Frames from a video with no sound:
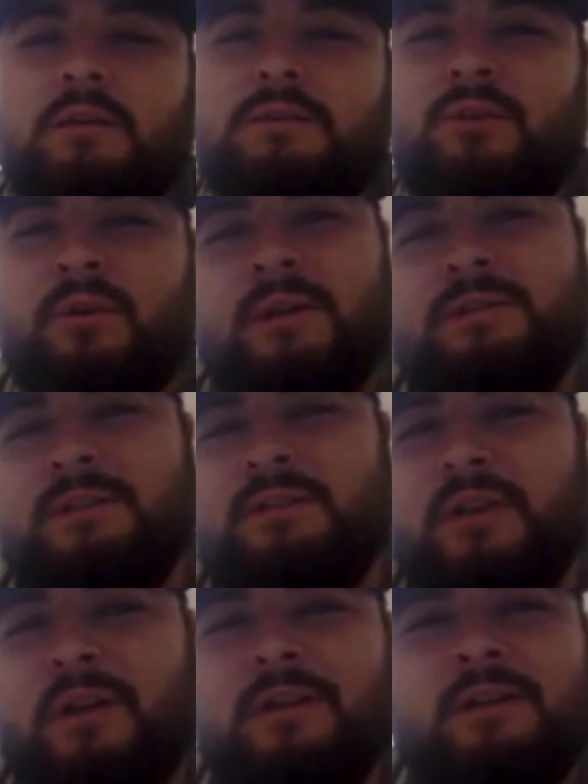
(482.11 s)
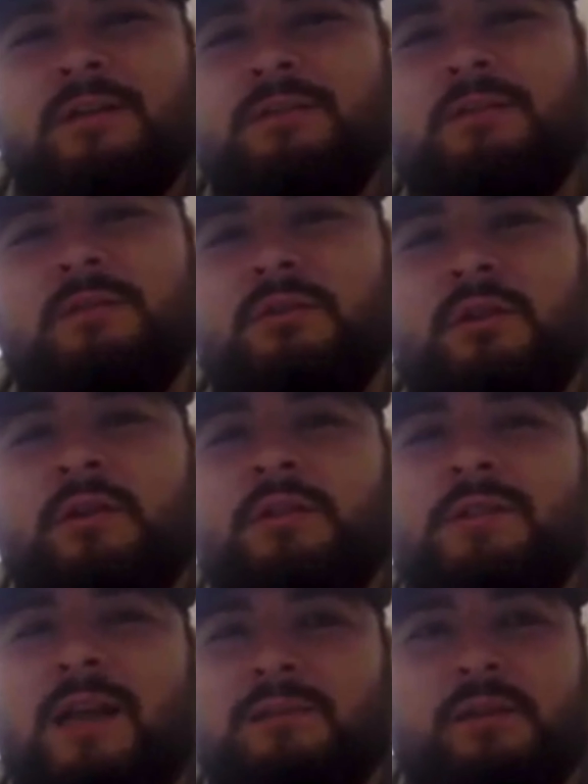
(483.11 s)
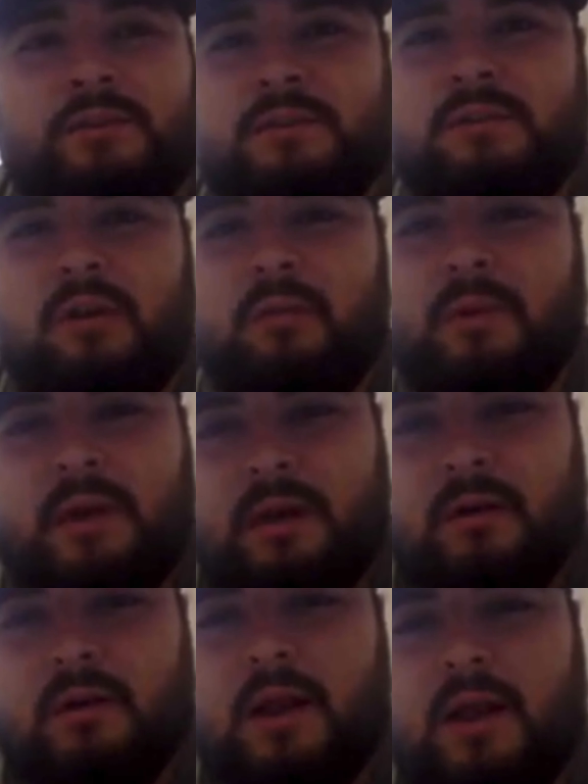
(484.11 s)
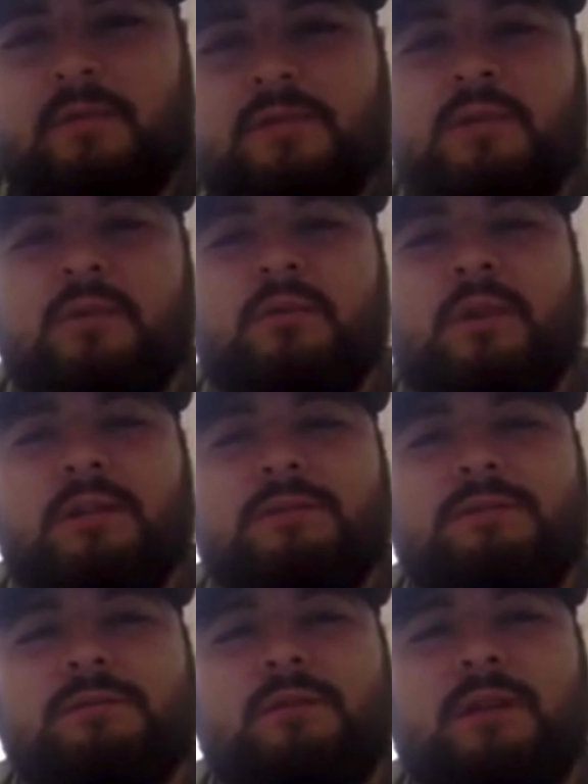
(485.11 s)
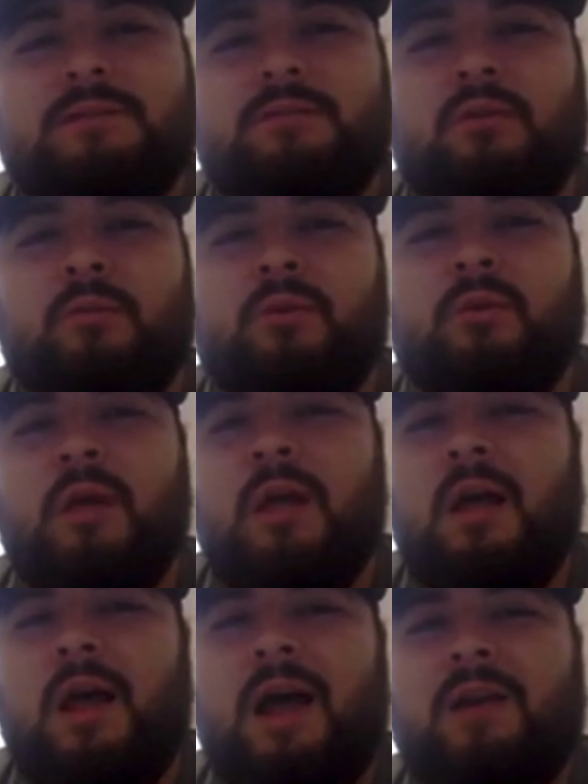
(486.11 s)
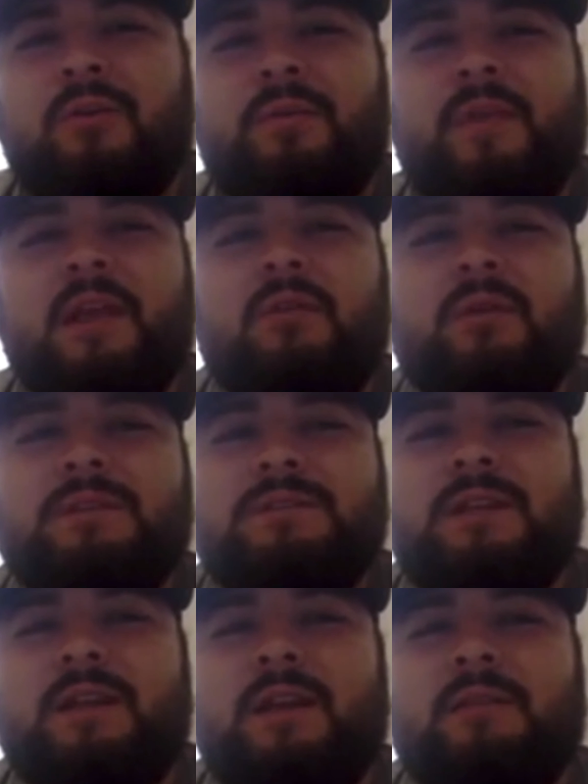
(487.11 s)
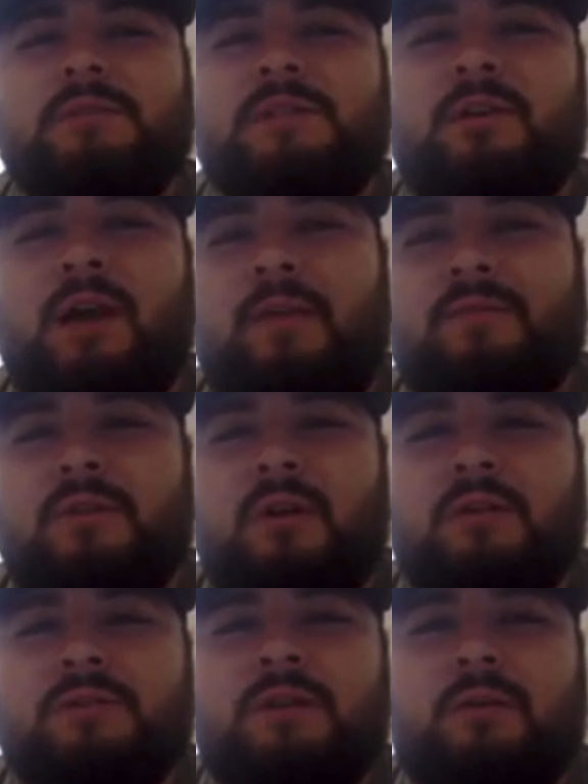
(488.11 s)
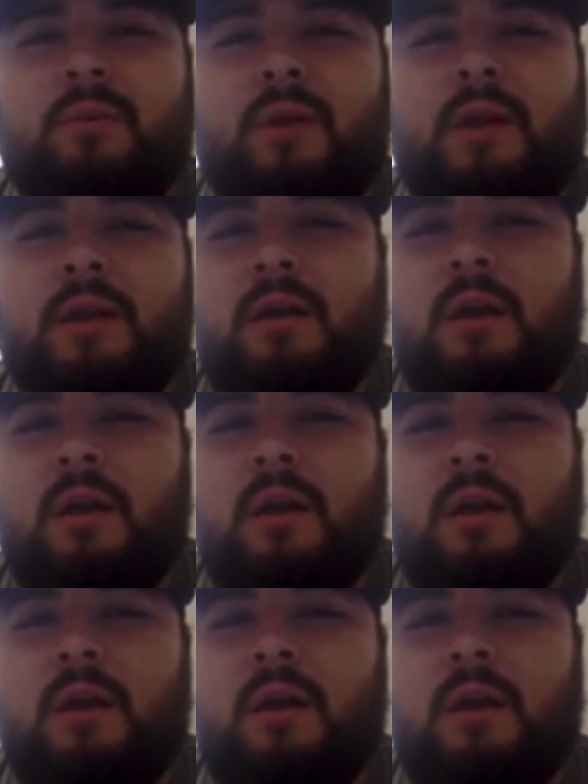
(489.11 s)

Soreness is good. He just hasn't used his arm in a year and a half, so that's normal. I don't think we see him till after the All-Star break.